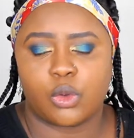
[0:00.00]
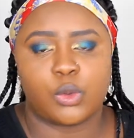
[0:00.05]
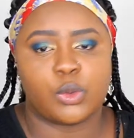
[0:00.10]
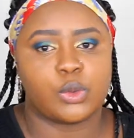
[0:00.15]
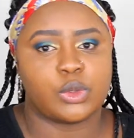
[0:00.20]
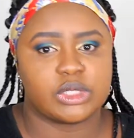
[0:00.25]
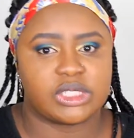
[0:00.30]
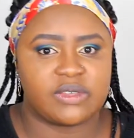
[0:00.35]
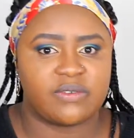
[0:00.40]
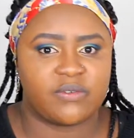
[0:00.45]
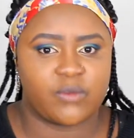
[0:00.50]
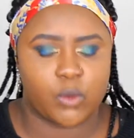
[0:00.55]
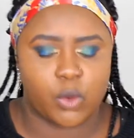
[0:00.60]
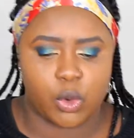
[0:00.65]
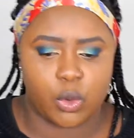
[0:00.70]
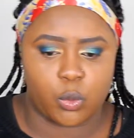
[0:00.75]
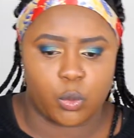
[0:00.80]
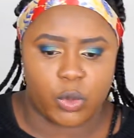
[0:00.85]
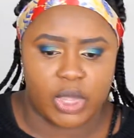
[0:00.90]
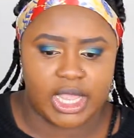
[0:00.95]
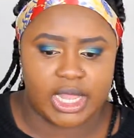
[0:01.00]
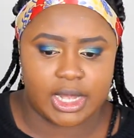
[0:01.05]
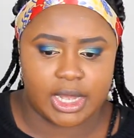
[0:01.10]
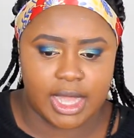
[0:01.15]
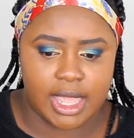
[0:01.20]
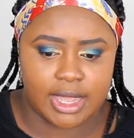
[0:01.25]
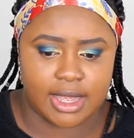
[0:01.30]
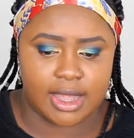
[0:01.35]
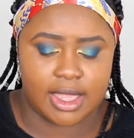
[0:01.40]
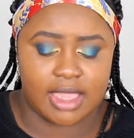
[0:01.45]
calls for a wing
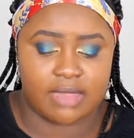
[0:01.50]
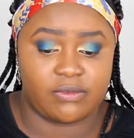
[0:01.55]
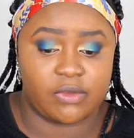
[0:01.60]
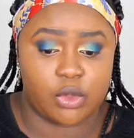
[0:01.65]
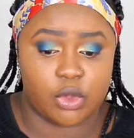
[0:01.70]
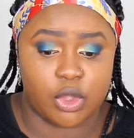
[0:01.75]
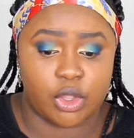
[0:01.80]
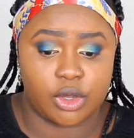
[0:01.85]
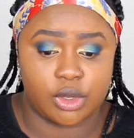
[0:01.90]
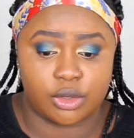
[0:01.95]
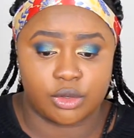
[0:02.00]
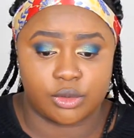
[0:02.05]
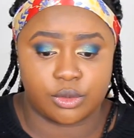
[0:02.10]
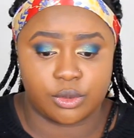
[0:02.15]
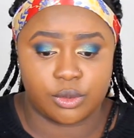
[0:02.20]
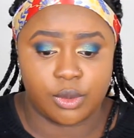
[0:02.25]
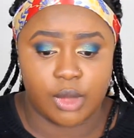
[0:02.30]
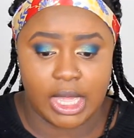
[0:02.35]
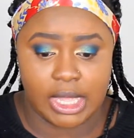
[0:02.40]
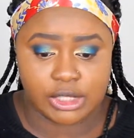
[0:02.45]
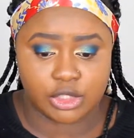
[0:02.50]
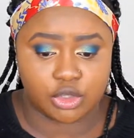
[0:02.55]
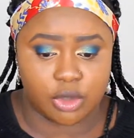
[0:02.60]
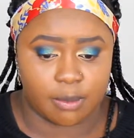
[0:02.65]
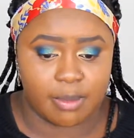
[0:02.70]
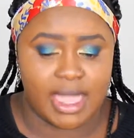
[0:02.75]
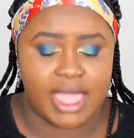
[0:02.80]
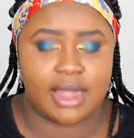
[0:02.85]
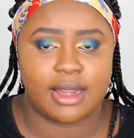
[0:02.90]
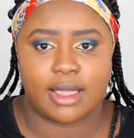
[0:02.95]
liner if you're gonna do a
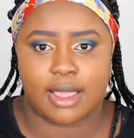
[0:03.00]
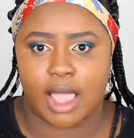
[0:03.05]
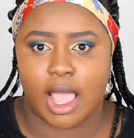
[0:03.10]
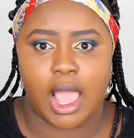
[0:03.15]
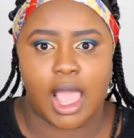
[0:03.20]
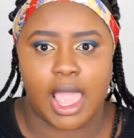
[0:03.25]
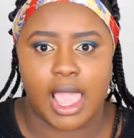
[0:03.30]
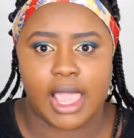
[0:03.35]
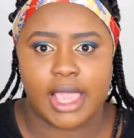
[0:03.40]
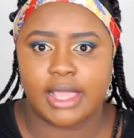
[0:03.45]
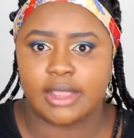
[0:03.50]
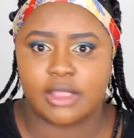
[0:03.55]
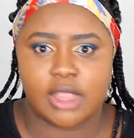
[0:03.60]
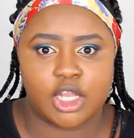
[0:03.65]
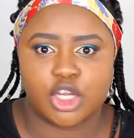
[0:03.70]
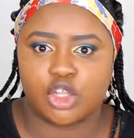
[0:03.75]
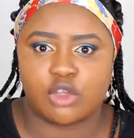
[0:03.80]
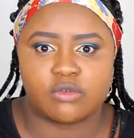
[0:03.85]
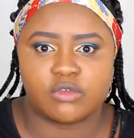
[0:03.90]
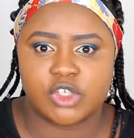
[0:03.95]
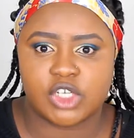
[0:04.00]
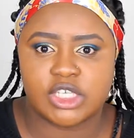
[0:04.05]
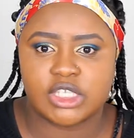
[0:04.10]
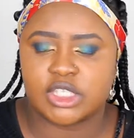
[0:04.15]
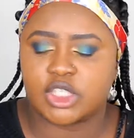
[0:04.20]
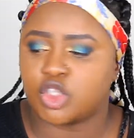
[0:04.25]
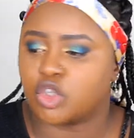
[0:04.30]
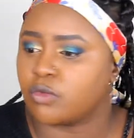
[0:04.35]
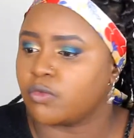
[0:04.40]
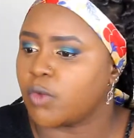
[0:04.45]
dramatic eye then you've
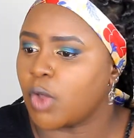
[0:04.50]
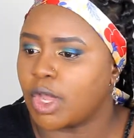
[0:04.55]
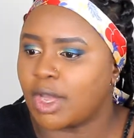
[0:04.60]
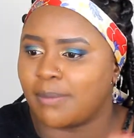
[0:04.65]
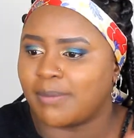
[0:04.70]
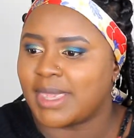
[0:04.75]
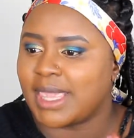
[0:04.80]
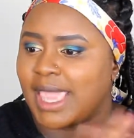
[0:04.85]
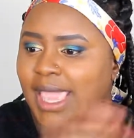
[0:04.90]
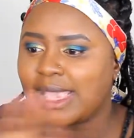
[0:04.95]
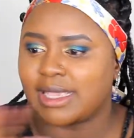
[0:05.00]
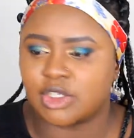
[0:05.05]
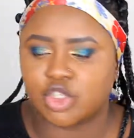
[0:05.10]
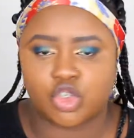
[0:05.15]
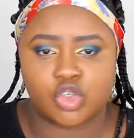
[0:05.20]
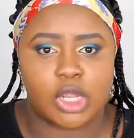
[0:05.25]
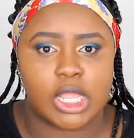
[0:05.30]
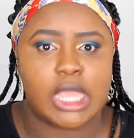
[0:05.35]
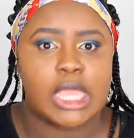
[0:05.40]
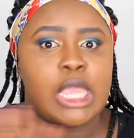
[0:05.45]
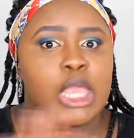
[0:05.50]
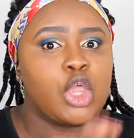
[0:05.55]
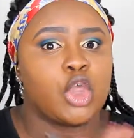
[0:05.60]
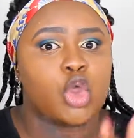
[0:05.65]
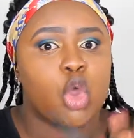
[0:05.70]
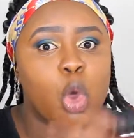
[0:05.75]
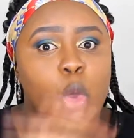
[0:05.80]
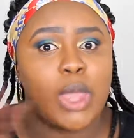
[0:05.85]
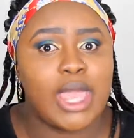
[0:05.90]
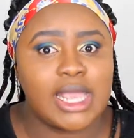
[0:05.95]
just you've got to be extra
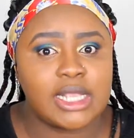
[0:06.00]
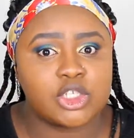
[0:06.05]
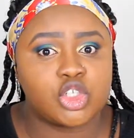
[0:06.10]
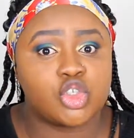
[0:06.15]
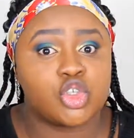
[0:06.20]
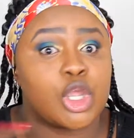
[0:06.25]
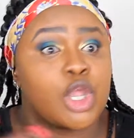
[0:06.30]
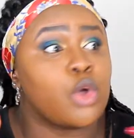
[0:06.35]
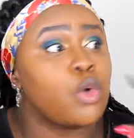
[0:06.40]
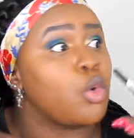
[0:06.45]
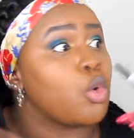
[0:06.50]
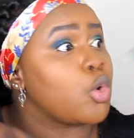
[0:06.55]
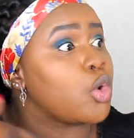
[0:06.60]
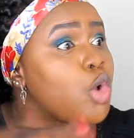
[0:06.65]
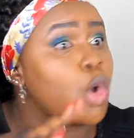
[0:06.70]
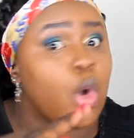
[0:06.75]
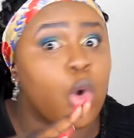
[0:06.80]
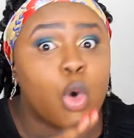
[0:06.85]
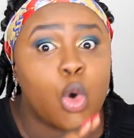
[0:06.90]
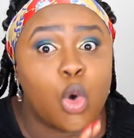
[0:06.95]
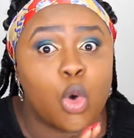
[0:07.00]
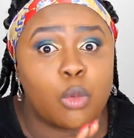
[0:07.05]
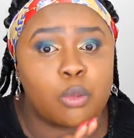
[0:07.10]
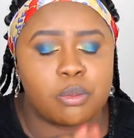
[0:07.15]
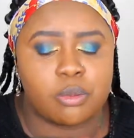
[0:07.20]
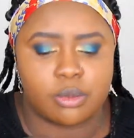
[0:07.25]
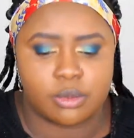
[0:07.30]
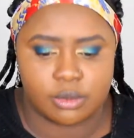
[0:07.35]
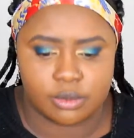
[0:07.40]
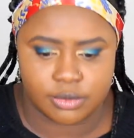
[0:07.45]
go extra or go
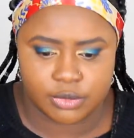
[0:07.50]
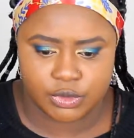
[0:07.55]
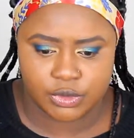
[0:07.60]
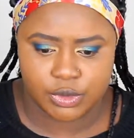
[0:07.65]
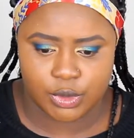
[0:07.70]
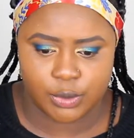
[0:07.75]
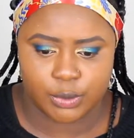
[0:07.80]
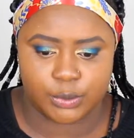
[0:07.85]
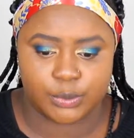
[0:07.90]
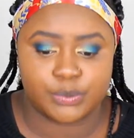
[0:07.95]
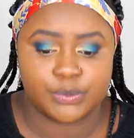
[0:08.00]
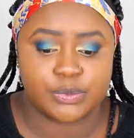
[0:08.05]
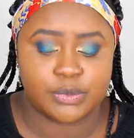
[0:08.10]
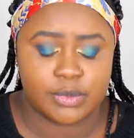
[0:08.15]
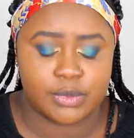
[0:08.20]
home so